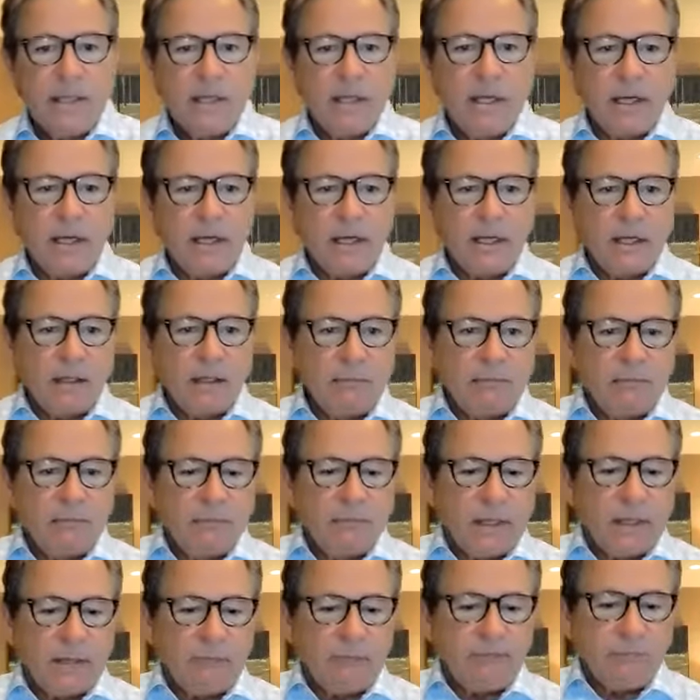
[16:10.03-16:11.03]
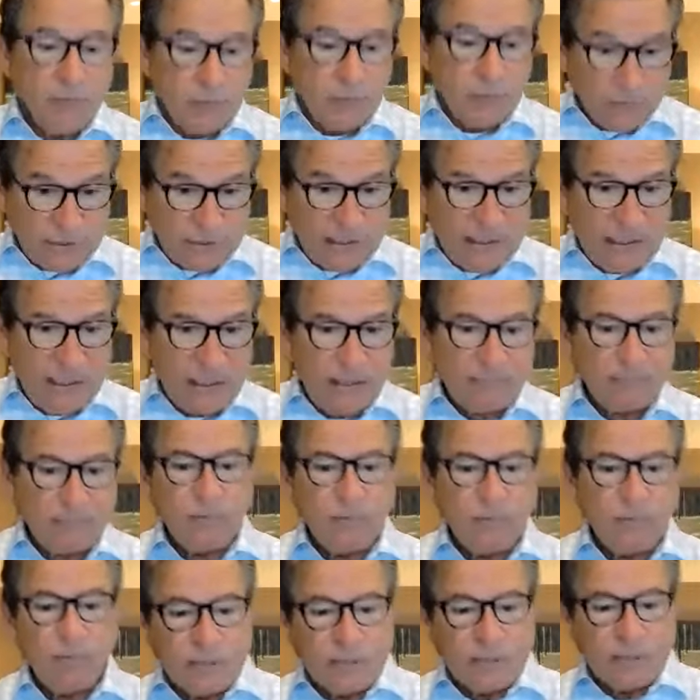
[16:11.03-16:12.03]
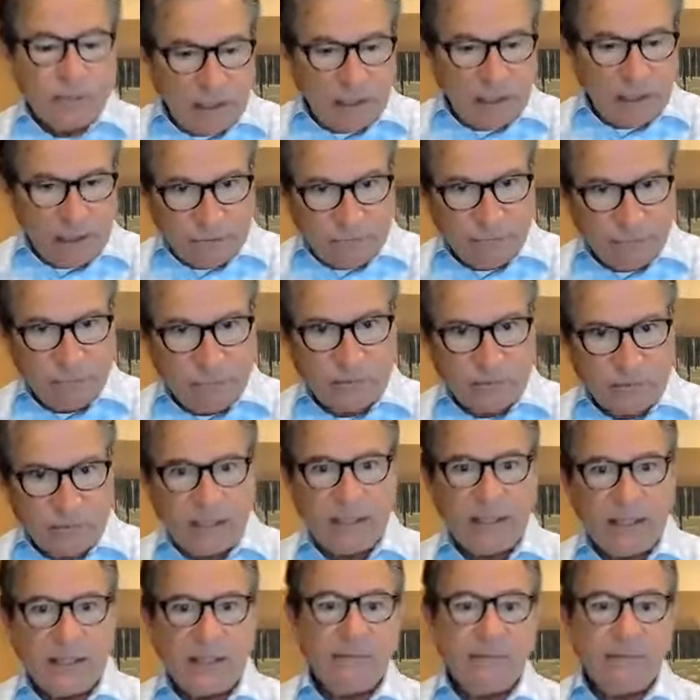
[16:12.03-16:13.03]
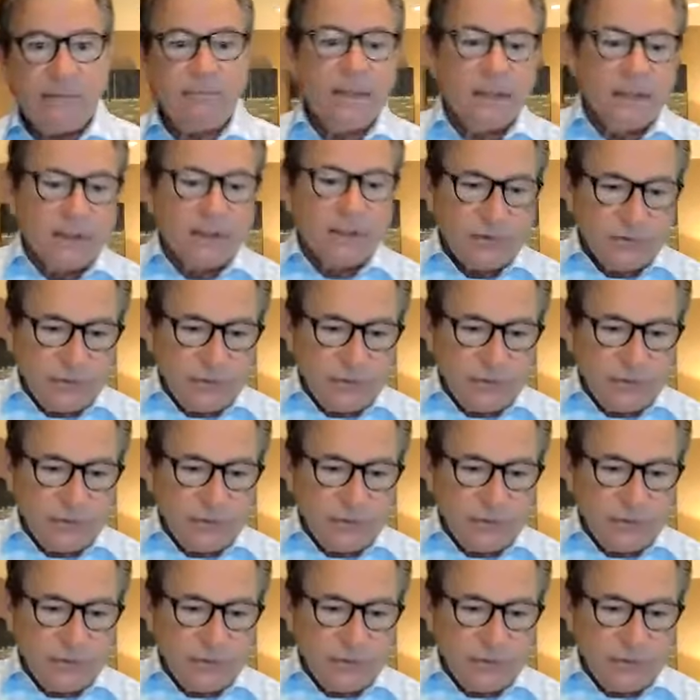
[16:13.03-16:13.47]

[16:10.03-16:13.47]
full-time, going to college full-time.